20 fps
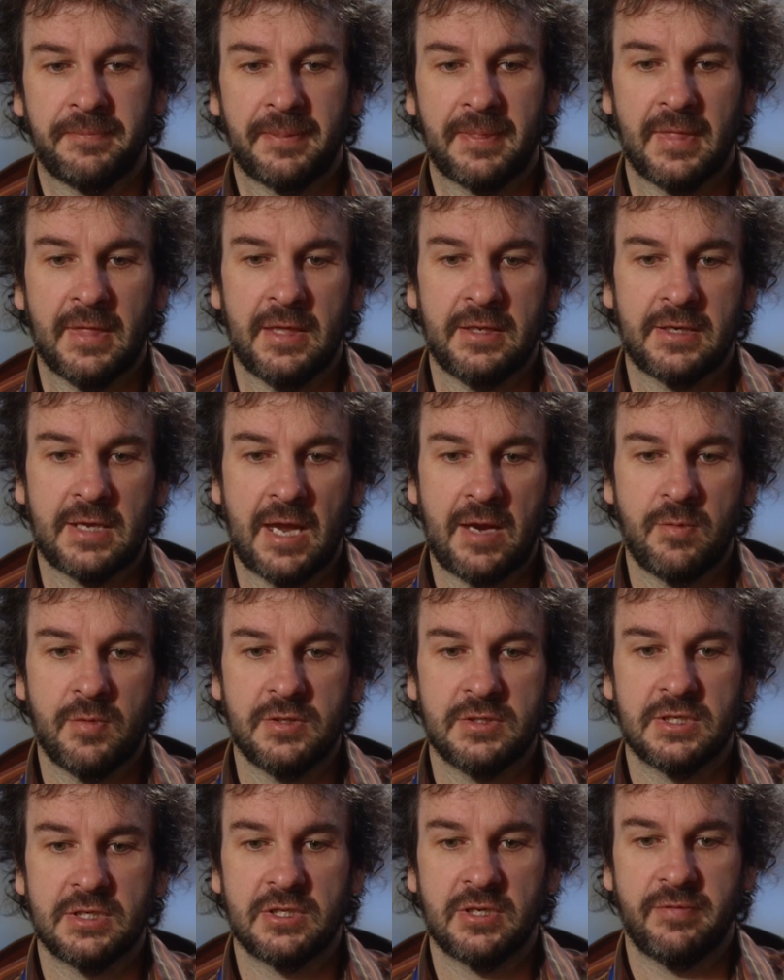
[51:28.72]
And Kate
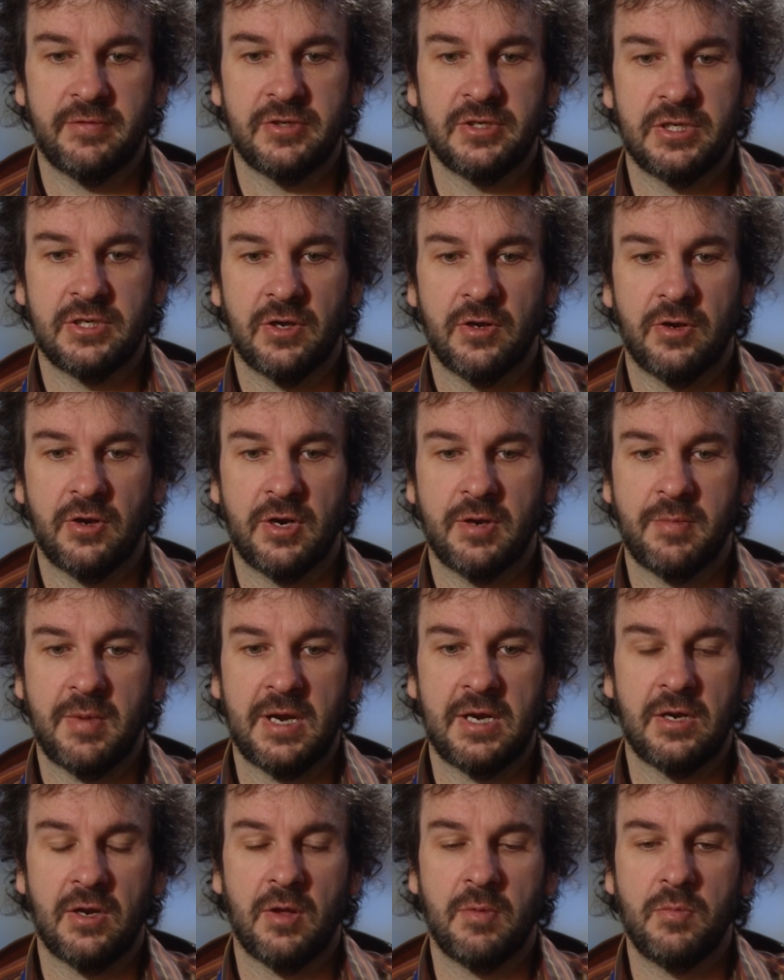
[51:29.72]
Winslet's obviously gone on and
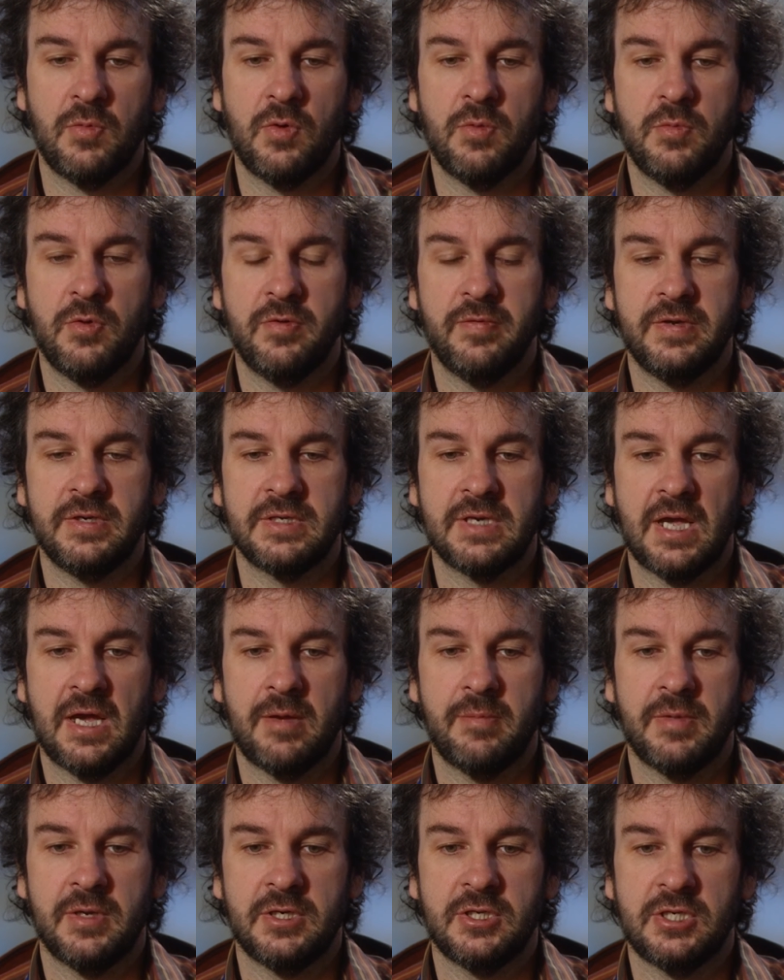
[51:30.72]
made a lot more movies
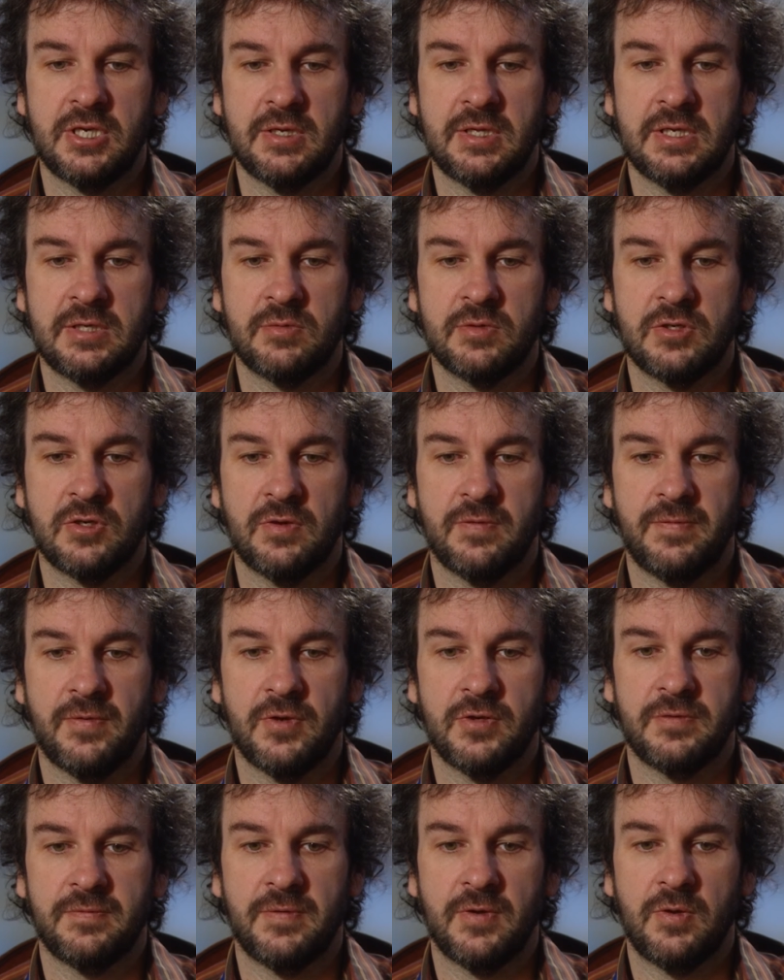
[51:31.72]
now, but this was her
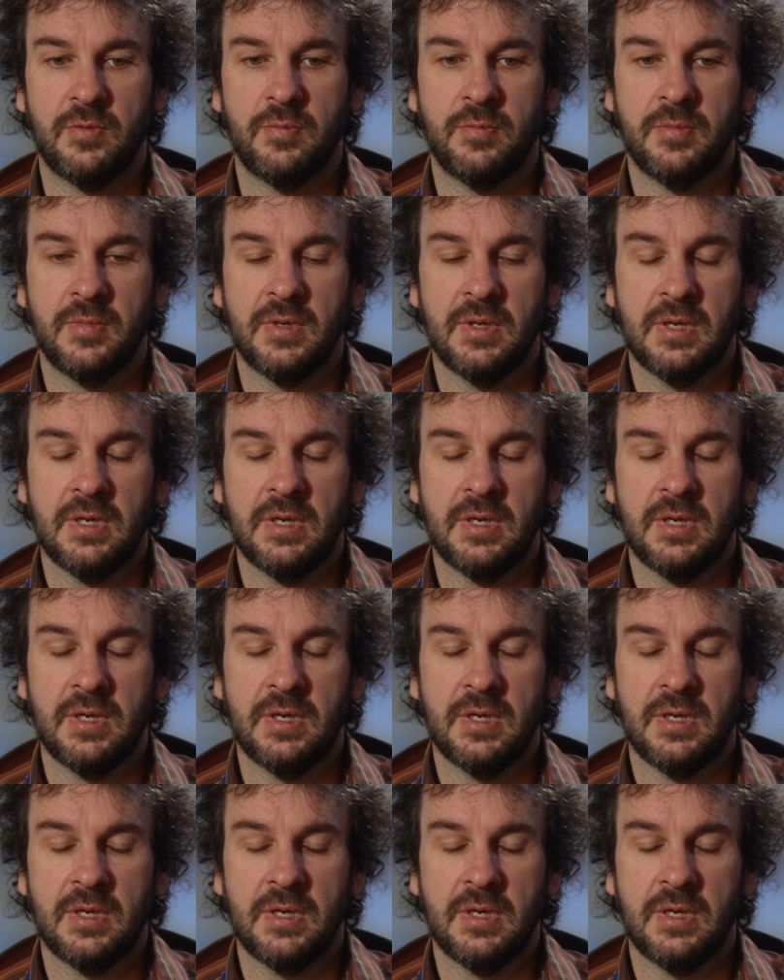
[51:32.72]
first film.